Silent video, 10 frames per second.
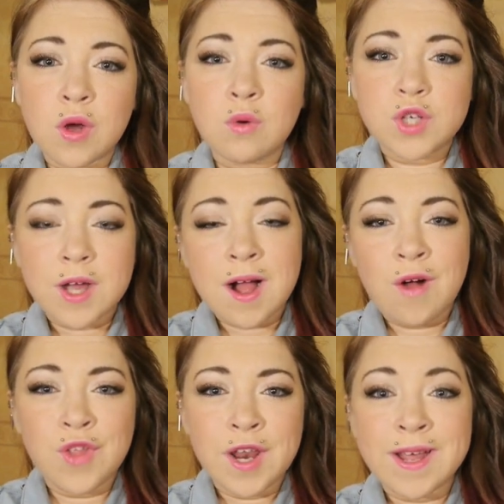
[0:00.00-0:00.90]
go check
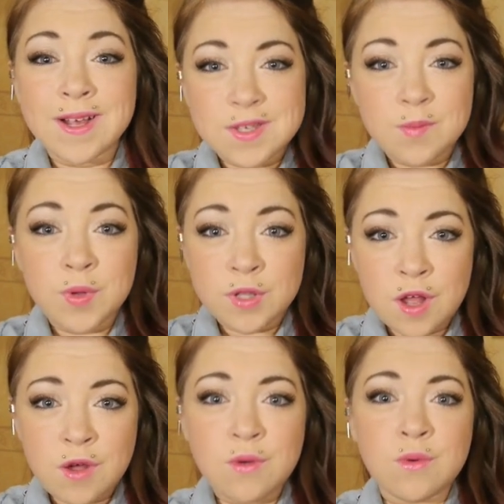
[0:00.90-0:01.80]
out the links
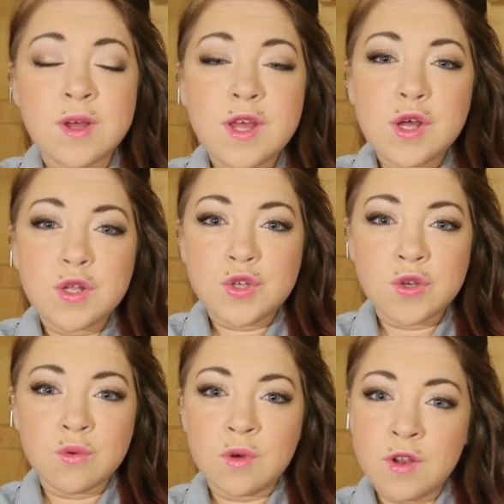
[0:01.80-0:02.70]
below
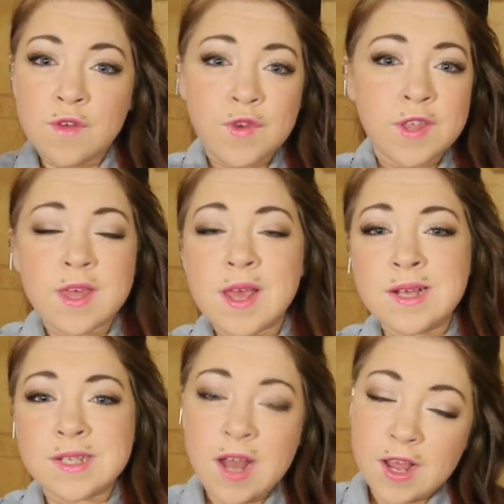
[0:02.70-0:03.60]
to lovely
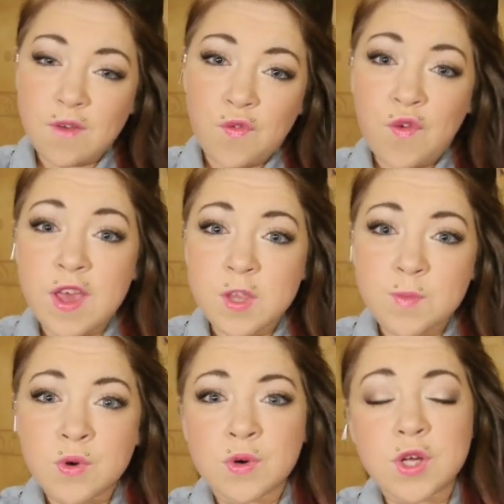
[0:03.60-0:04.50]
things like
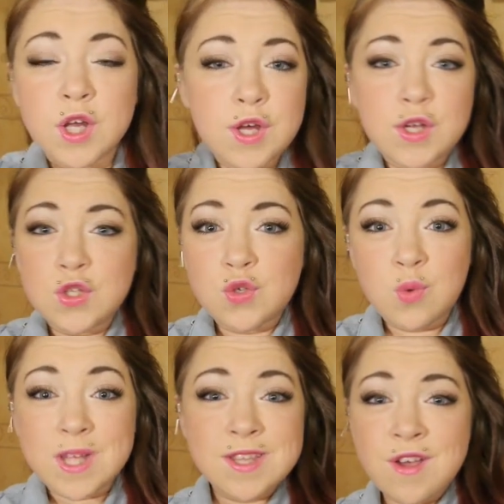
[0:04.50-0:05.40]
Facebook,
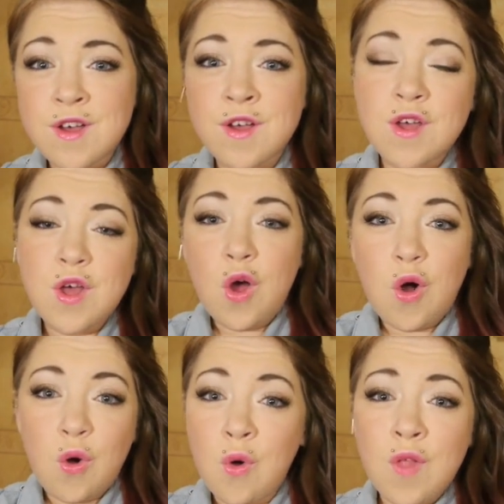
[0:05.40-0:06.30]
Twitter,
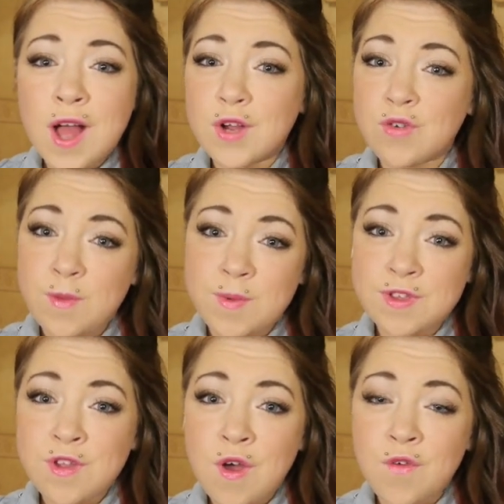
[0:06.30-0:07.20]
all that creepy
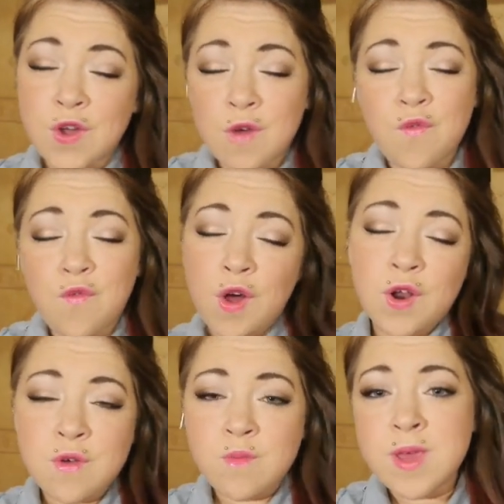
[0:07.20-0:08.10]
stuff. Go
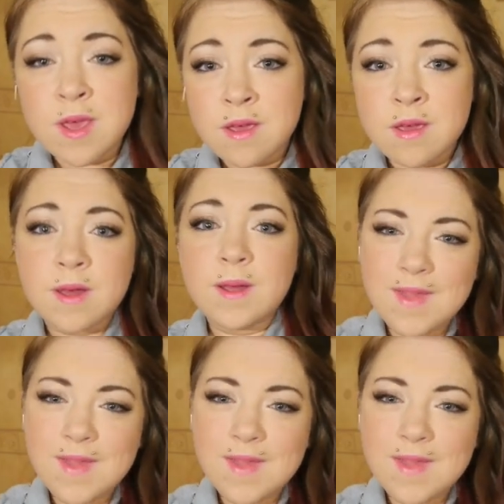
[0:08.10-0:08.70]
follow me.